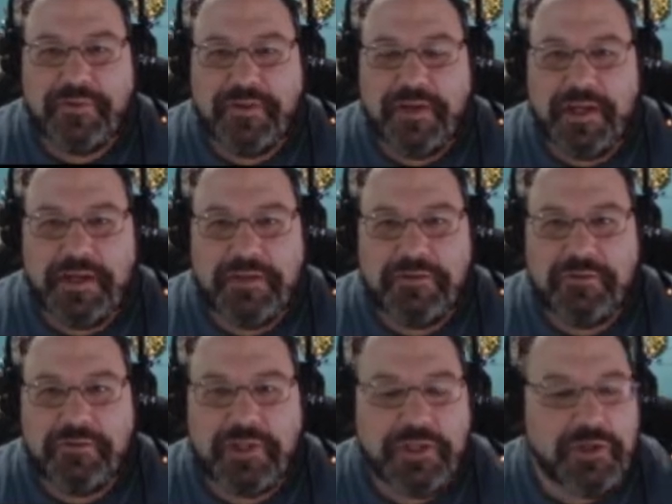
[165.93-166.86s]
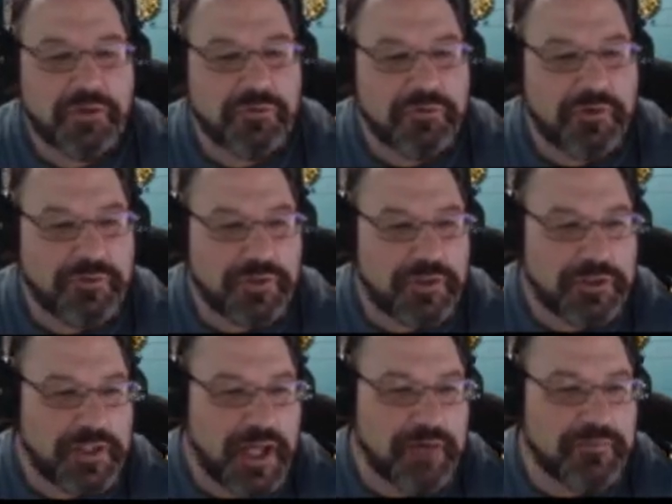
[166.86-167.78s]
uh, you'll get yourself a
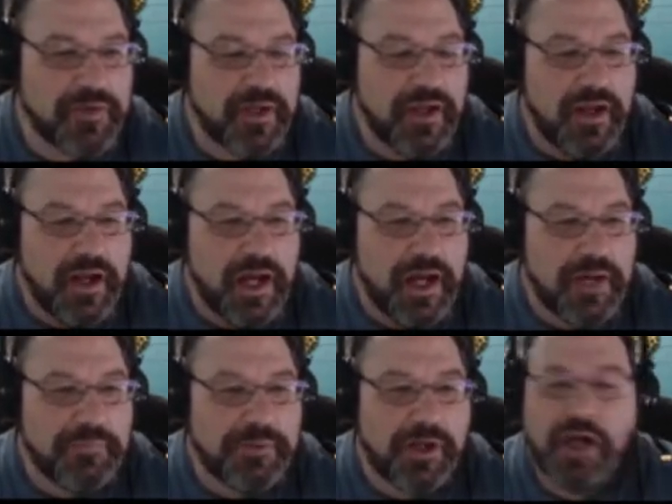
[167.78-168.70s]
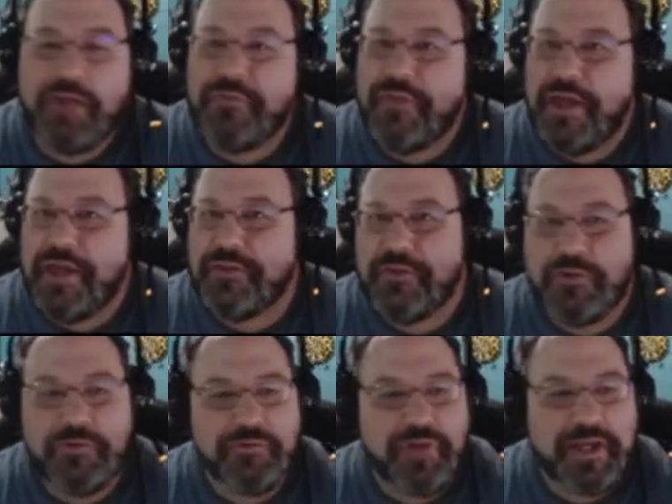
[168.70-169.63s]
good laugh. Uh, but on that,
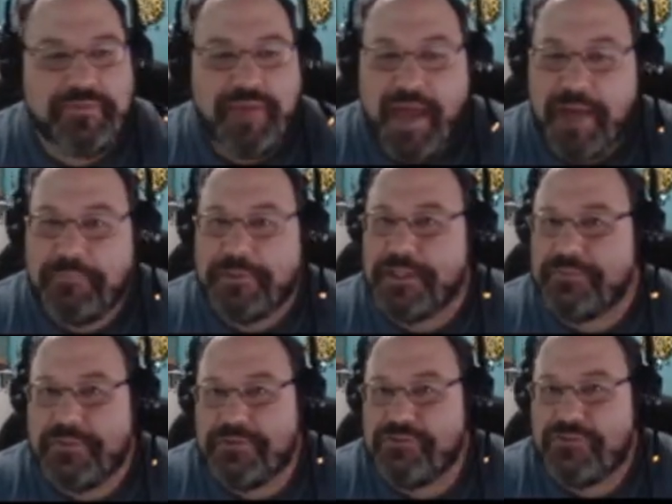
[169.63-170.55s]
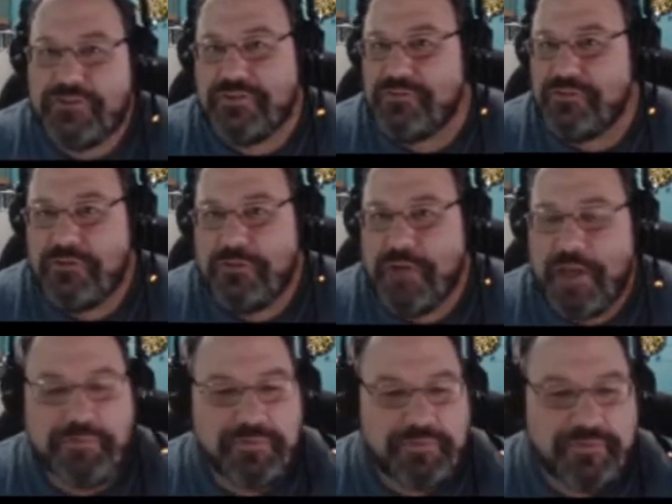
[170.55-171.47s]
there's like a tablet which didn't do
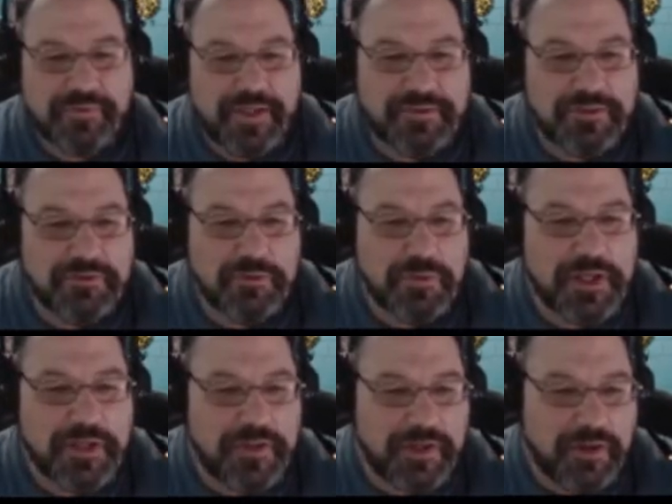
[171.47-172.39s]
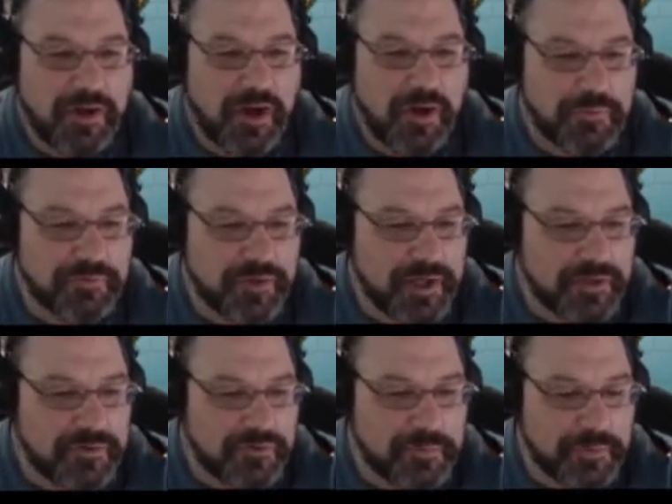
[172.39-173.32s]
apps. It didn't do anything at all. It was
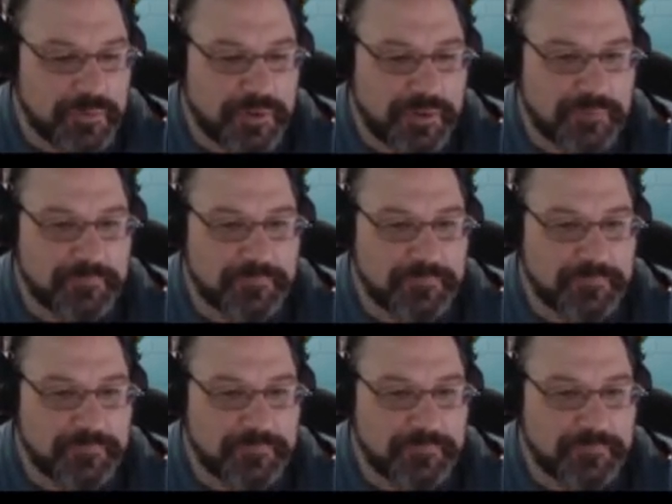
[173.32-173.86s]
kind of disappointing.